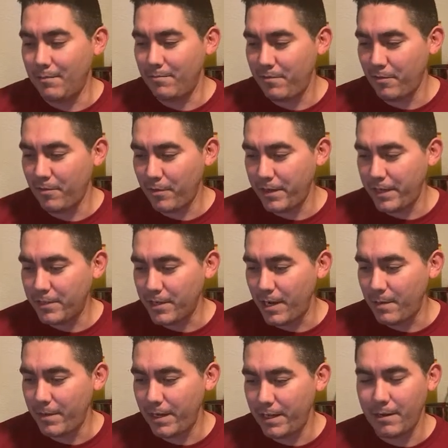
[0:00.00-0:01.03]
Feel free to
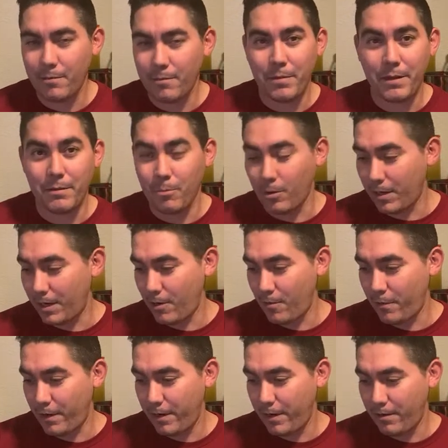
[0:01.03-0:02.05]
chime in. I'll be looking
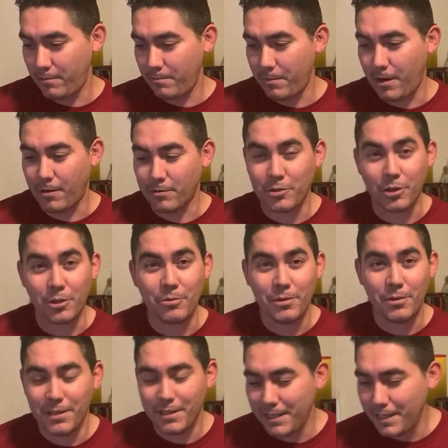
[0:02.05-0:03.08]
over here also,
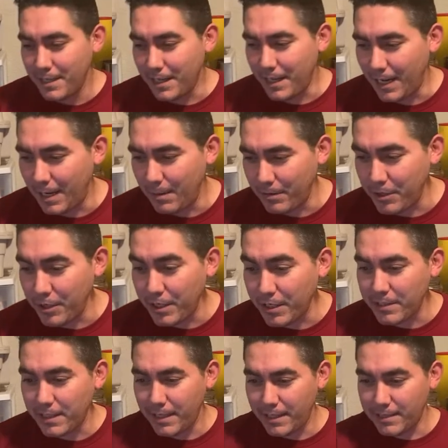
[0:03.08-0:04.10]
and you can
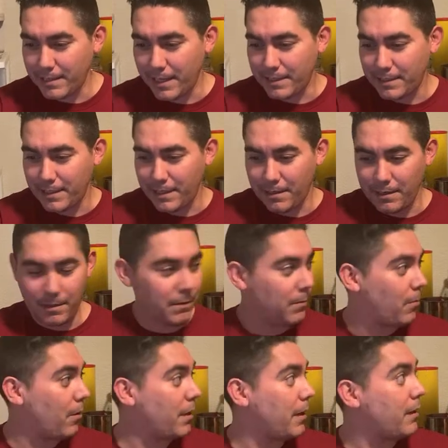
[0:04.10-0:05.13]
see this. Actually, I'm gonna be
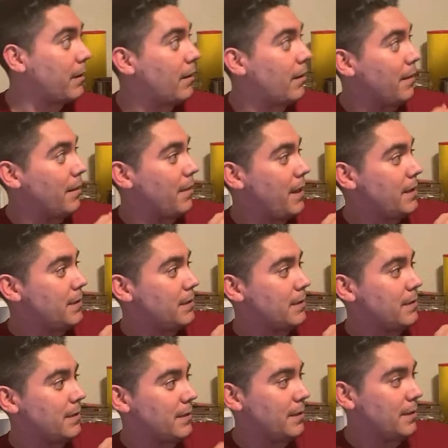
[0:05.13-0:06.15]
working on this
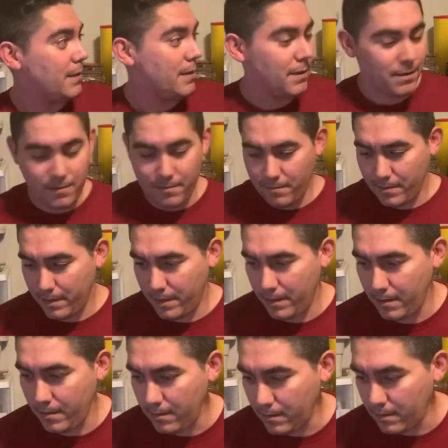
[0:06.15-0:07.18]
right
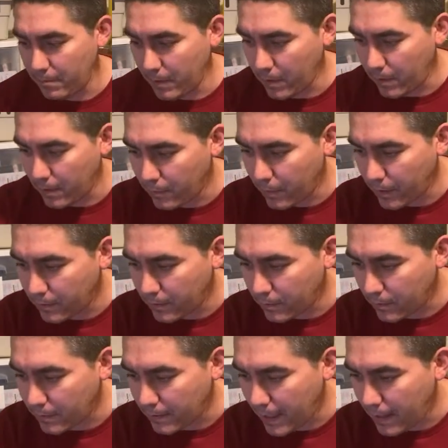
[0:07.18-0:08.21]
here. Let me go ahead and bring this
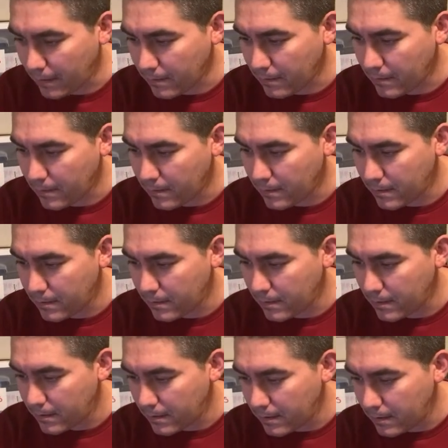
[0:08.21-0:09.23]
one down.
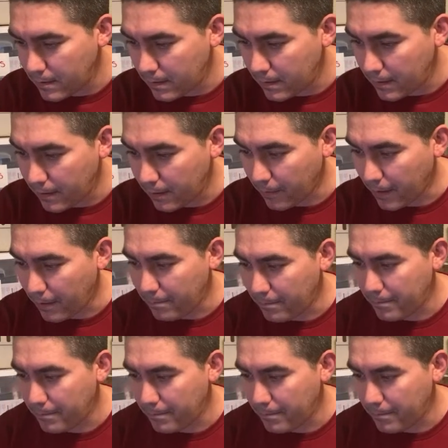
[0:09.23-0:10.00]
There we go.